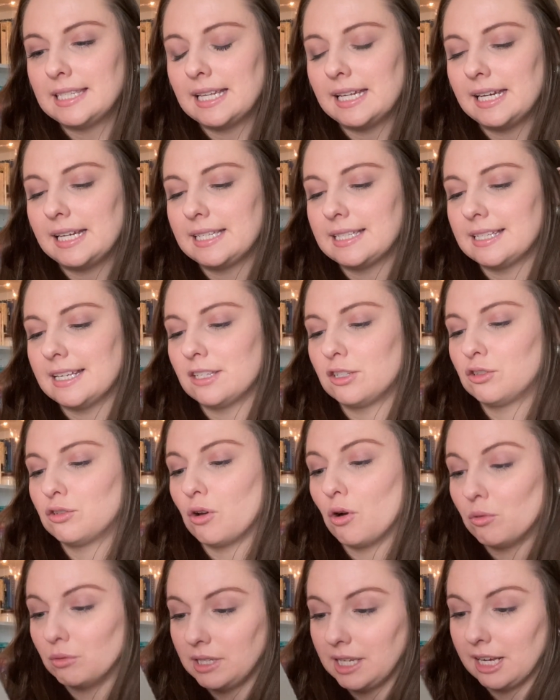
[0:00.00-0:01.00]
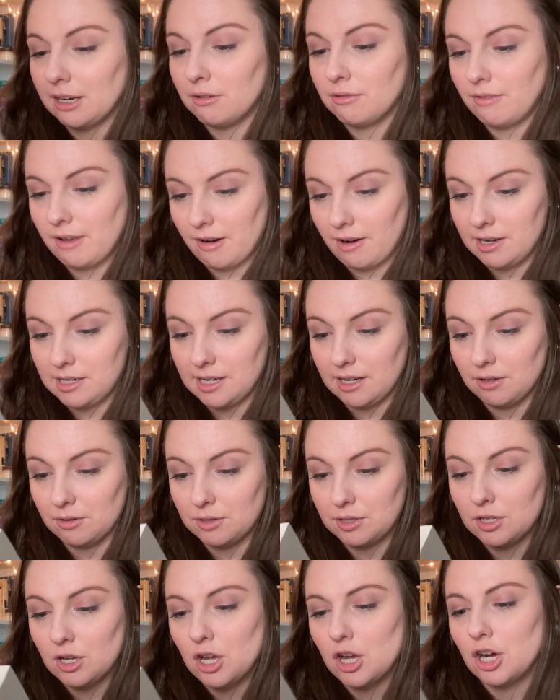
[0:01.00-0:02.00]
that exists only in fairy
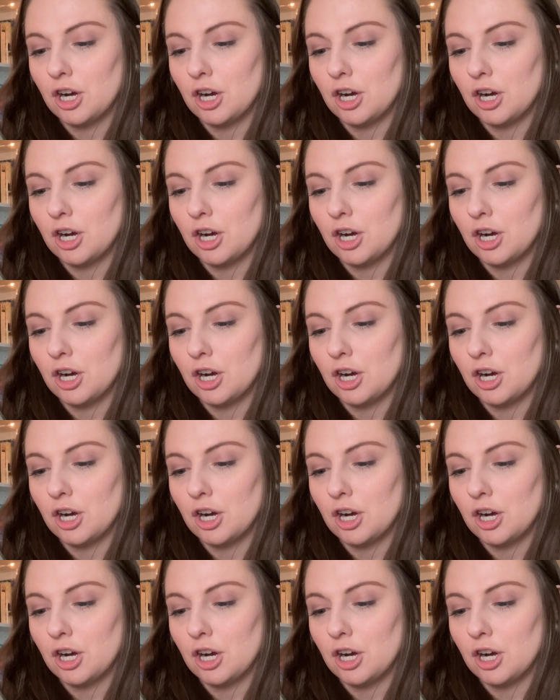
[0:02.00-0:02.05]
tales,